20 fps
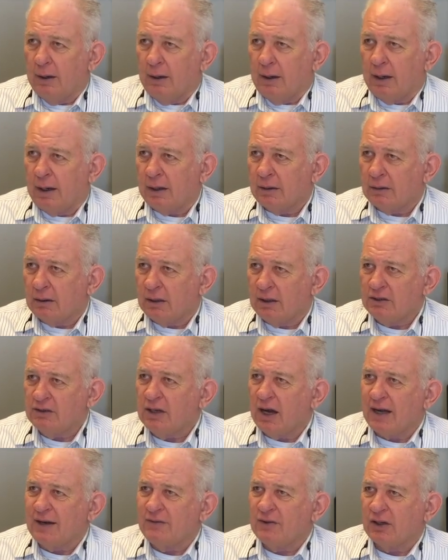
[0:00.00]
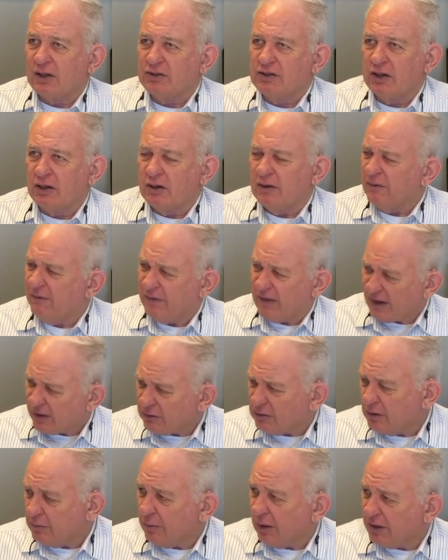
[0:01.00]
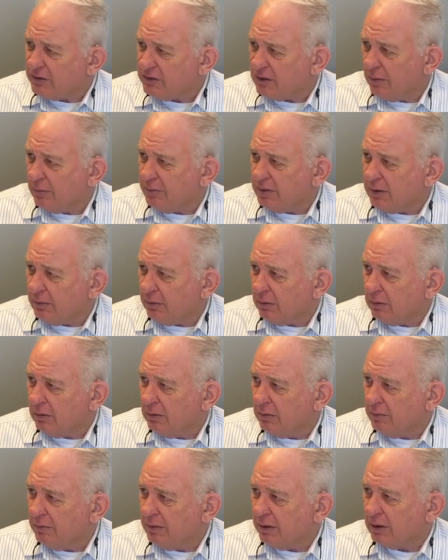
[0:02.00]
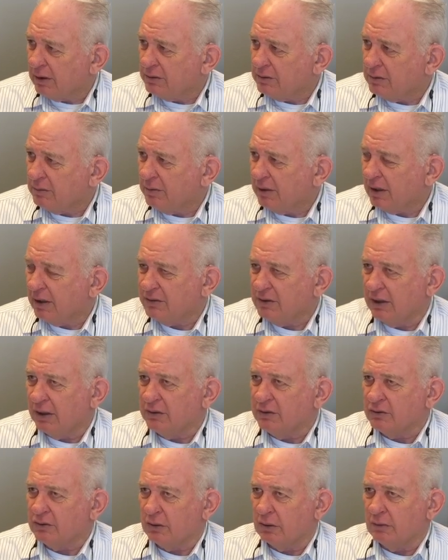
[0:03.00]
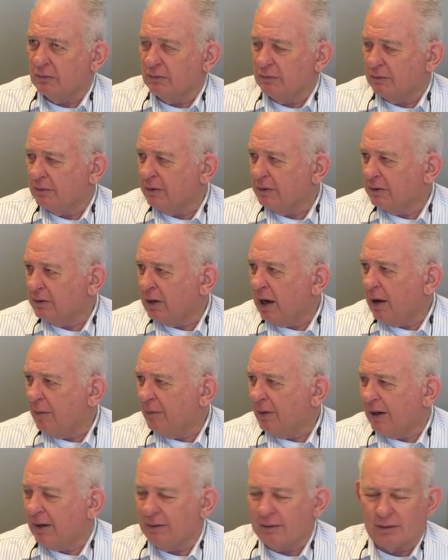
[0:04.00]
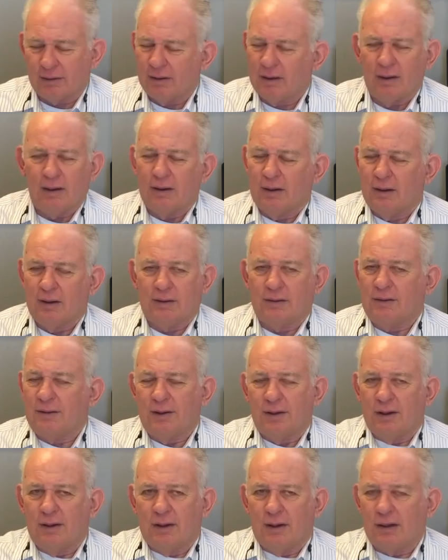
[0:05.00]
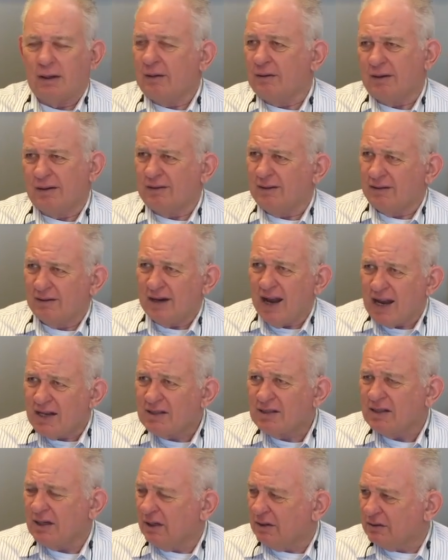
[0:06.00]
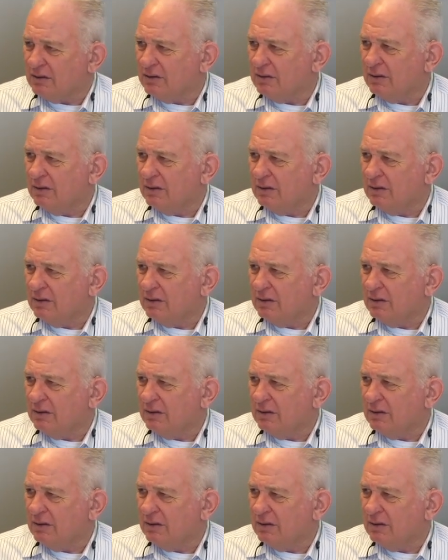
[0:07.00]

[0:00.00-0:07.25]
And he's not even considered a veteran by some people. Because he didn't serve in combat. And I thought, nonsense.